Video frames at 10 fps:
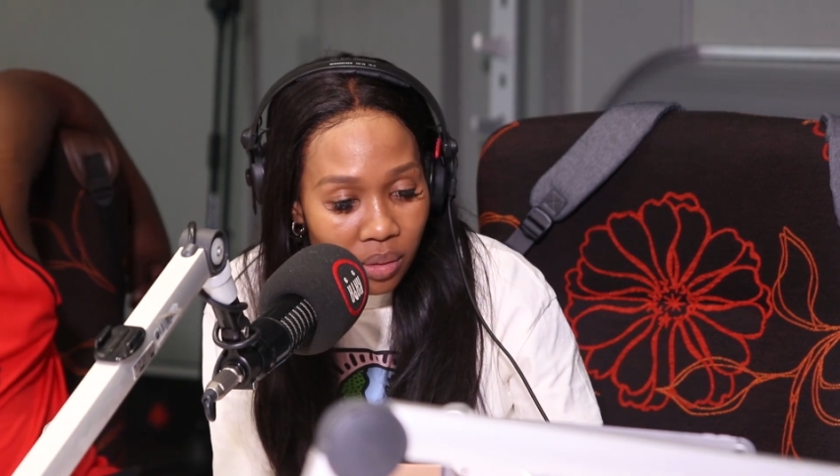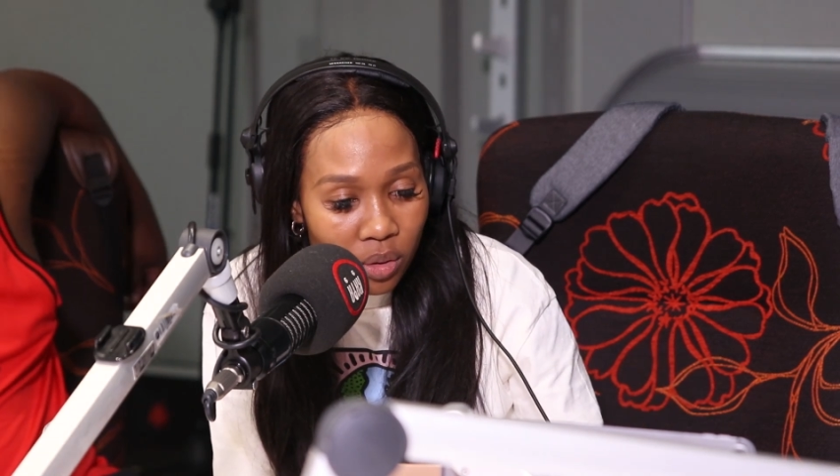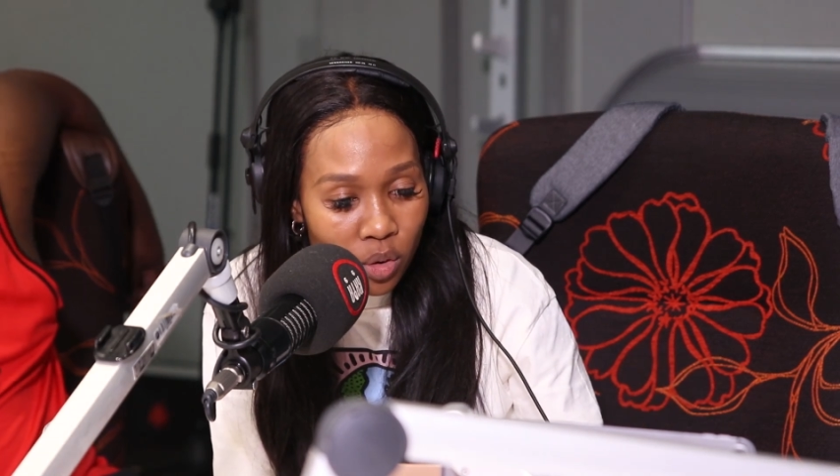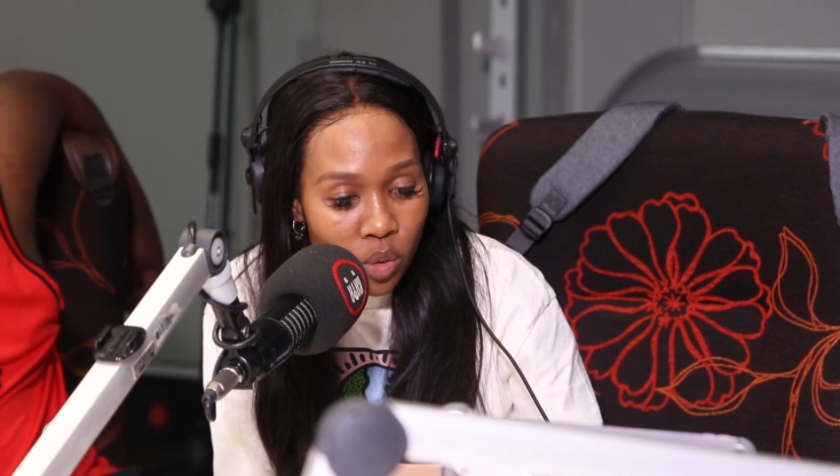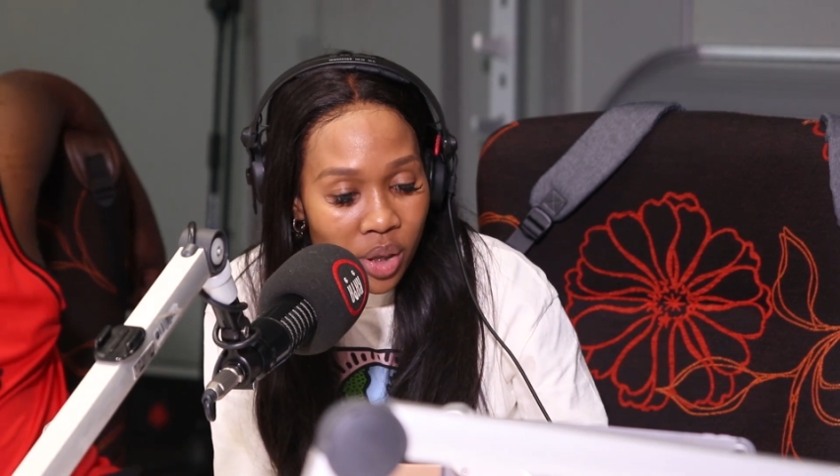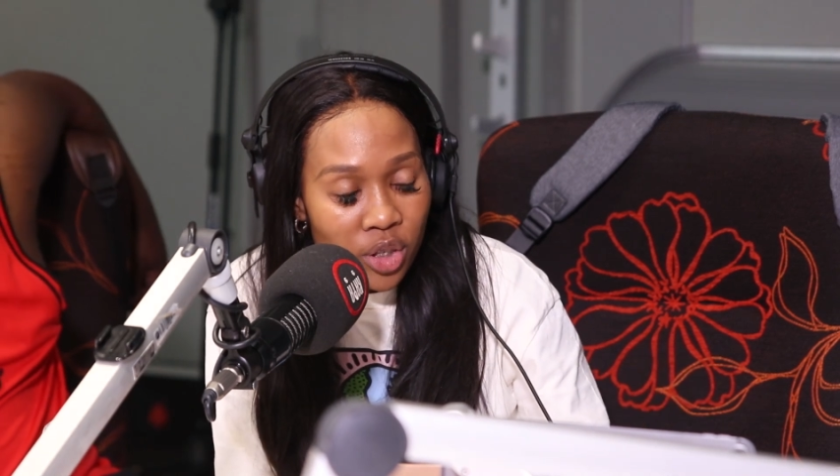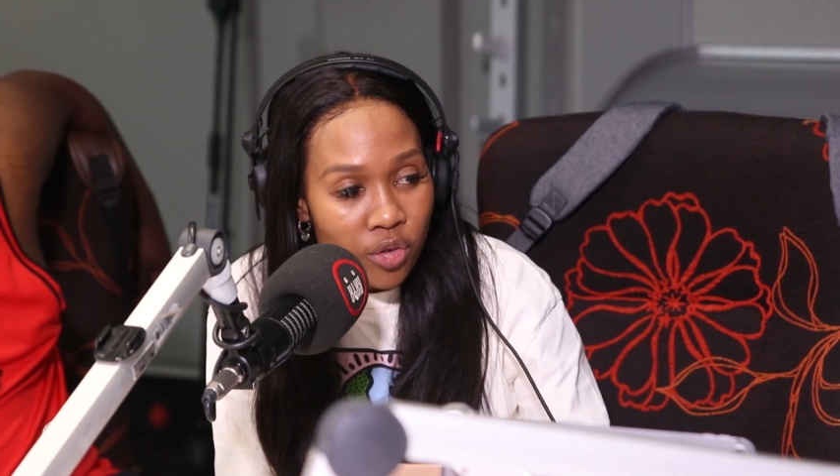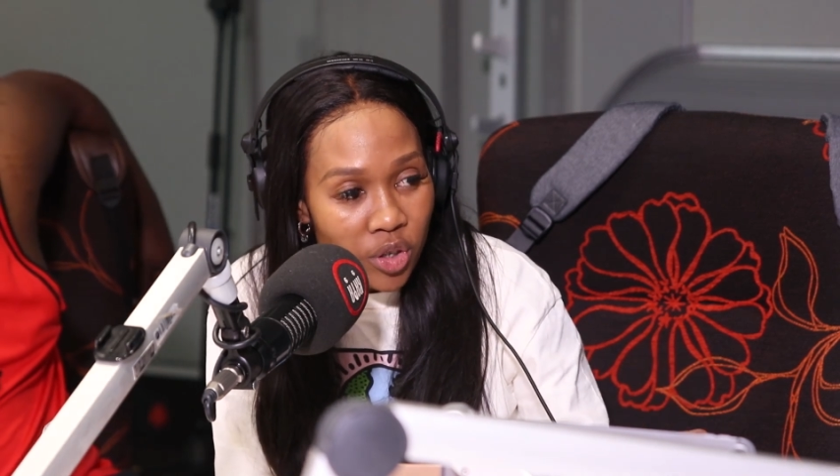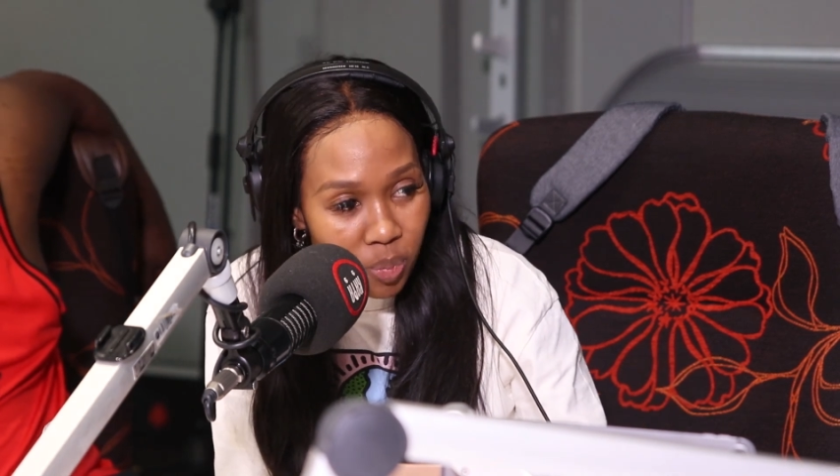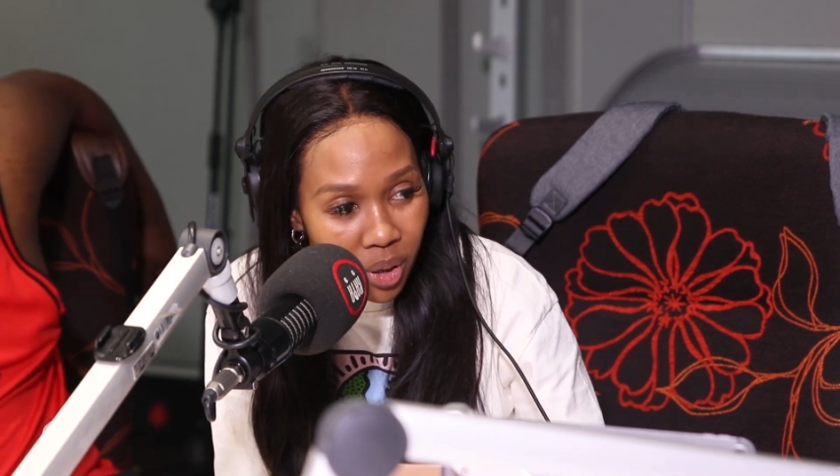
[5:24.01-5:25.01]
who is
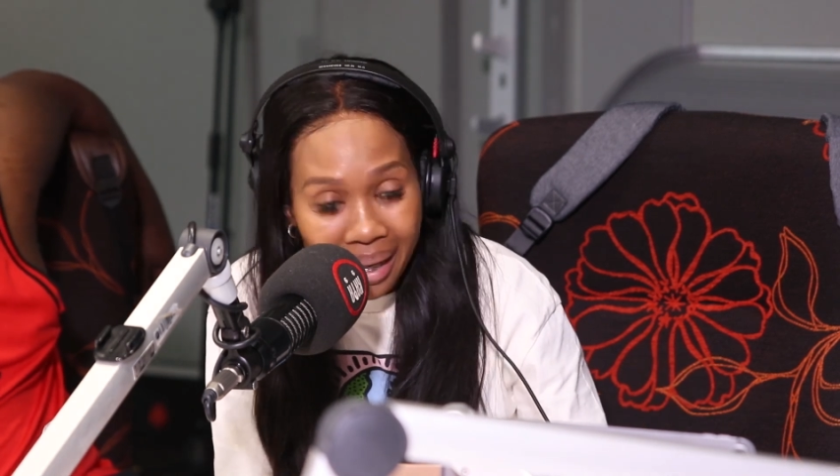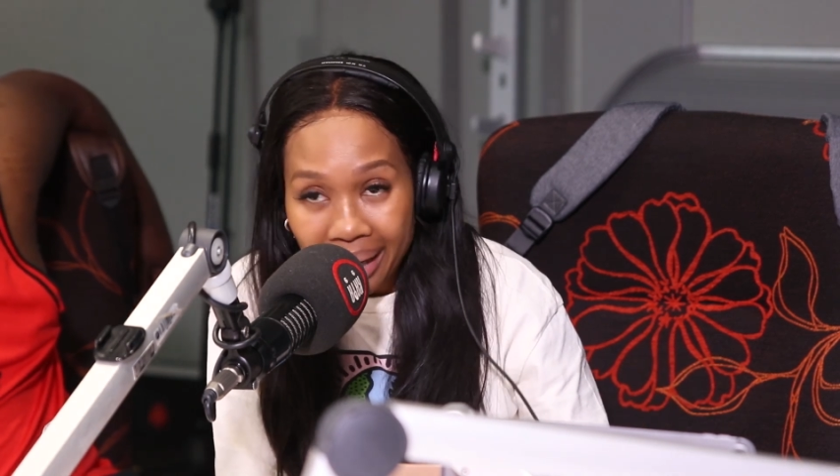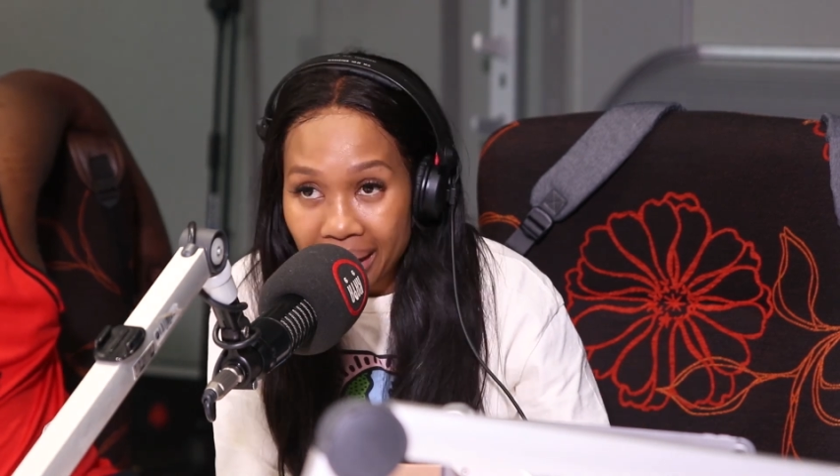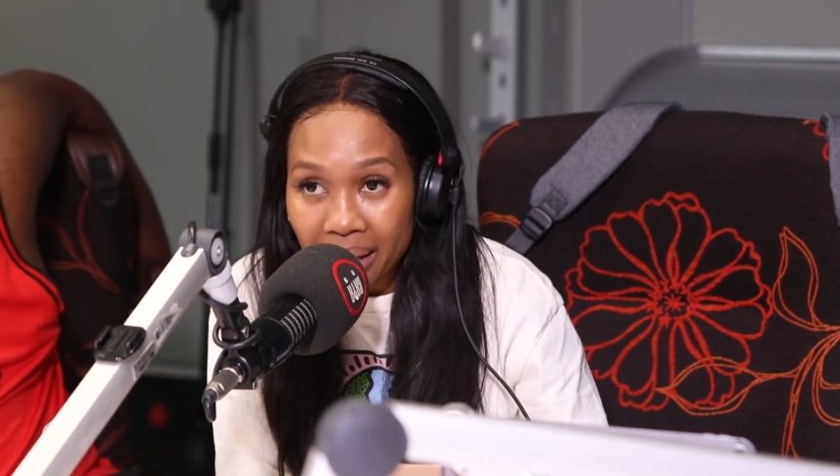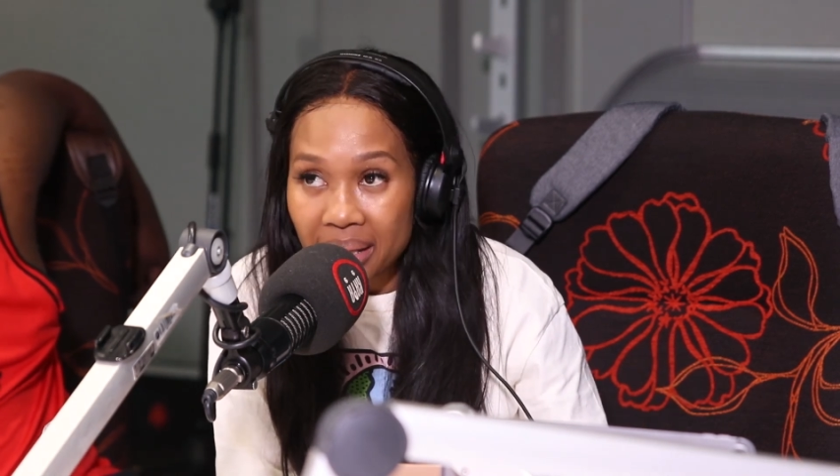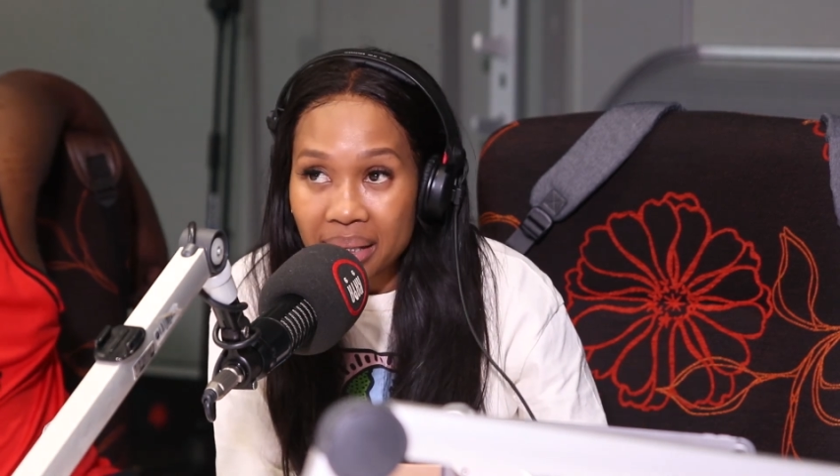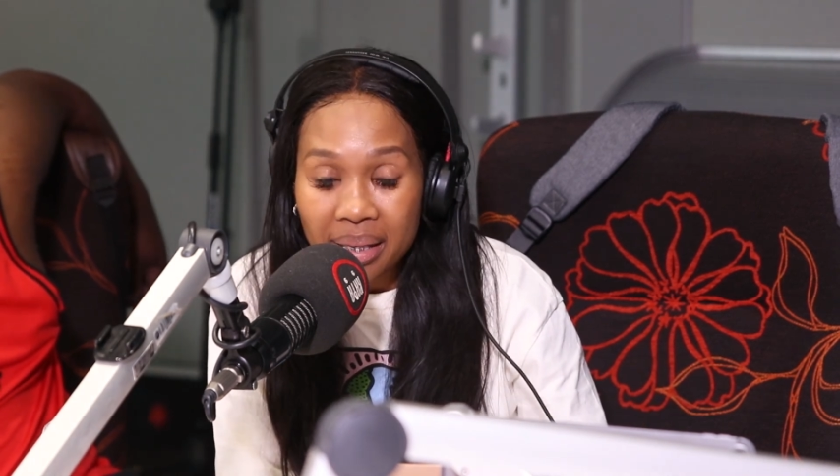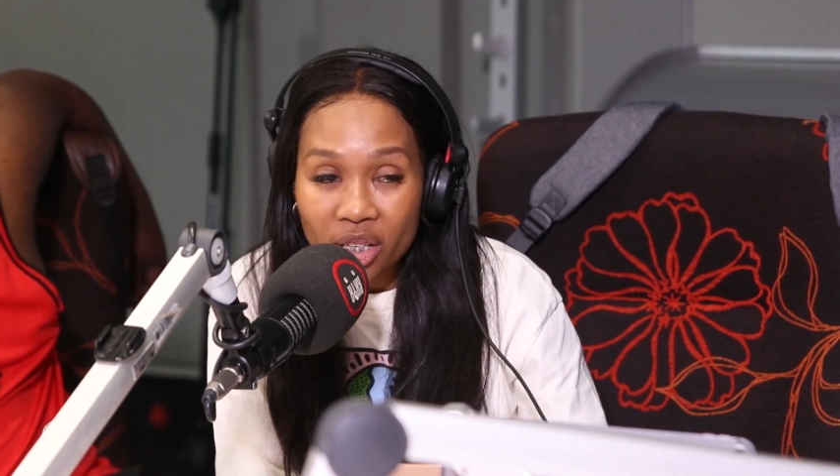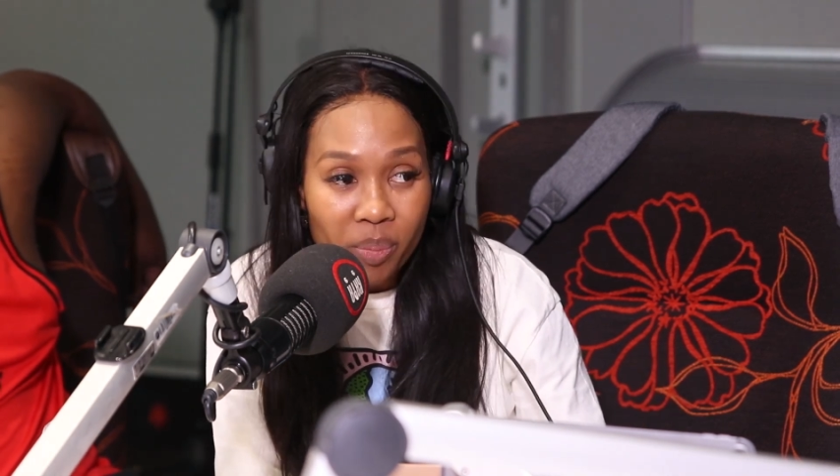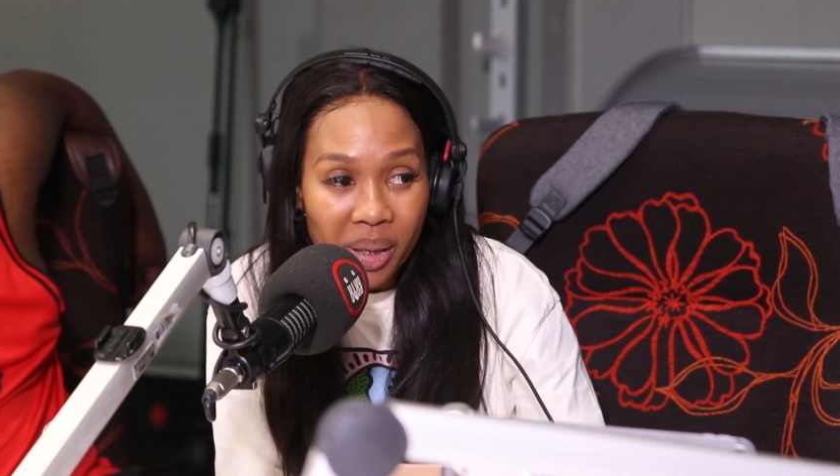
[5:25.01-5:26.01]
this is
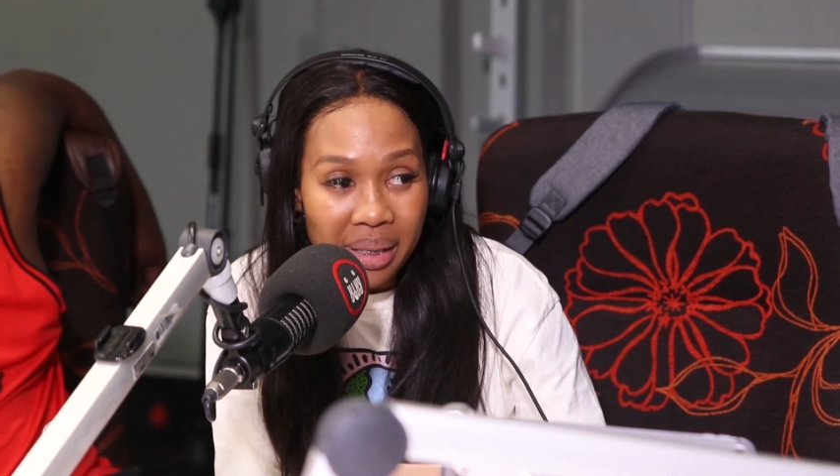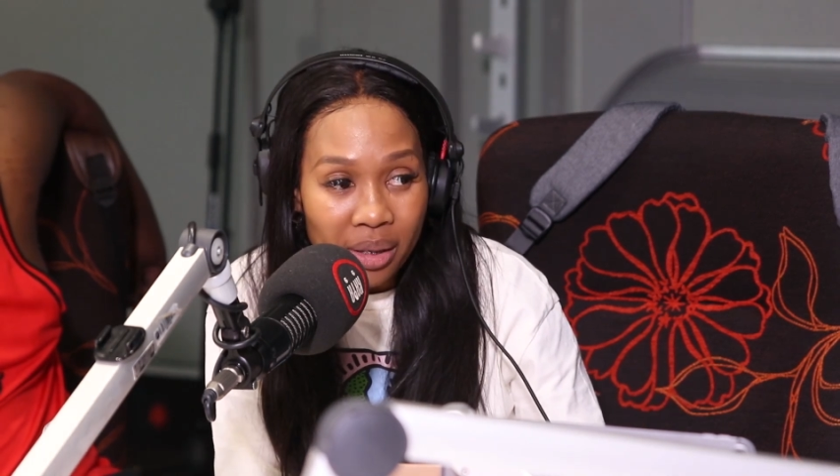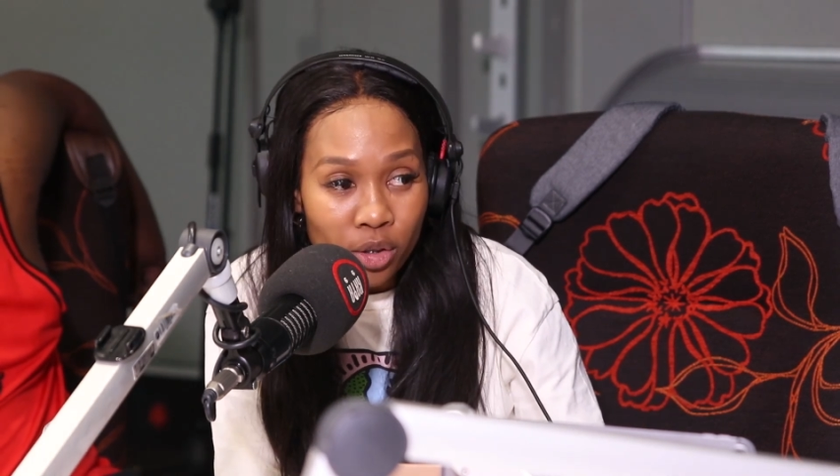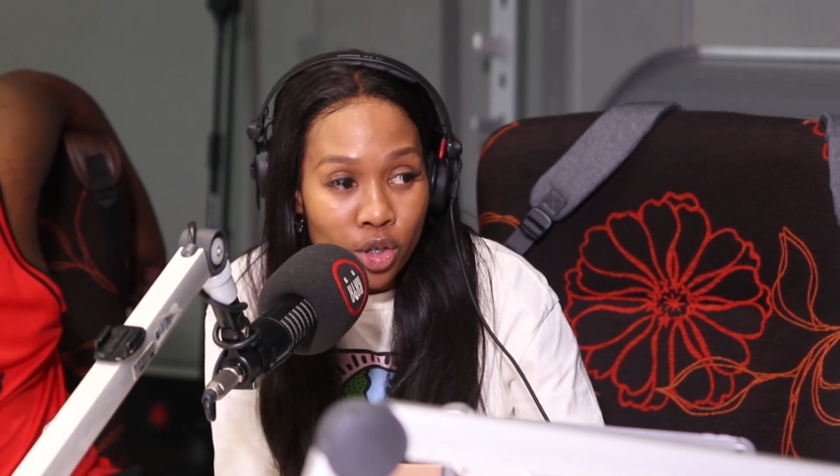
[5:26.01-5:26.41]
such a big deal.